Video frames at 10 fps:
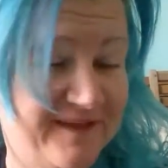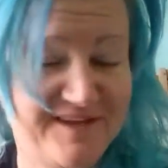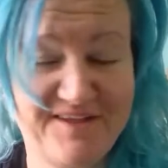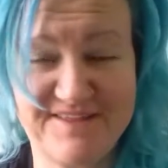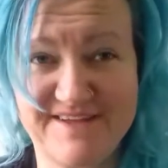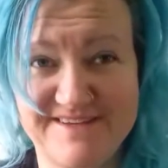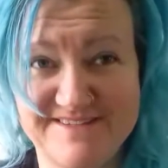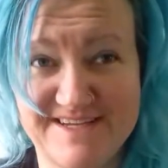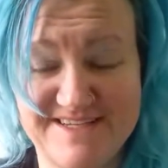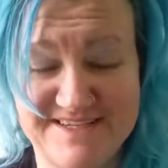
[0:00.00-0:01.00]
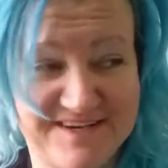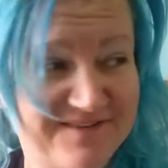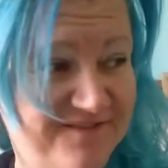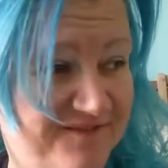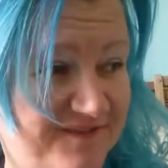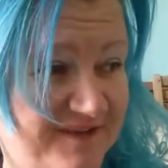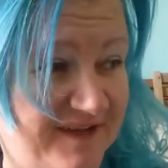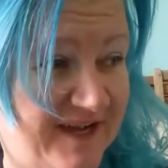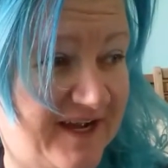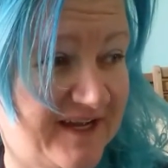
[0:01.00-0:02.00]
Nothing's getting done
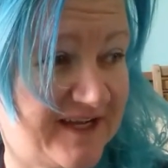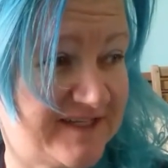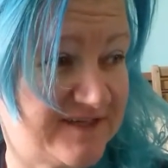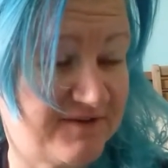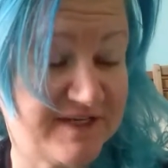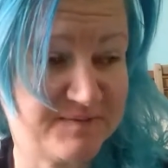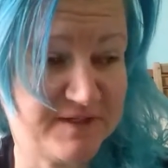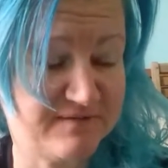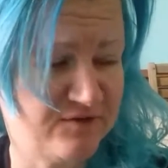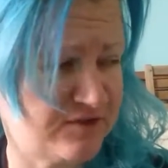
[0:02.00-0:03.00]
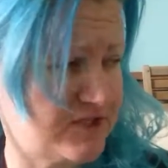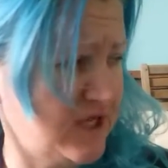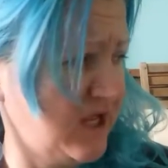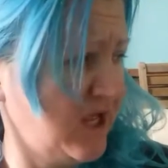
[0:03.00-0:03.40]
at a great speed of knots.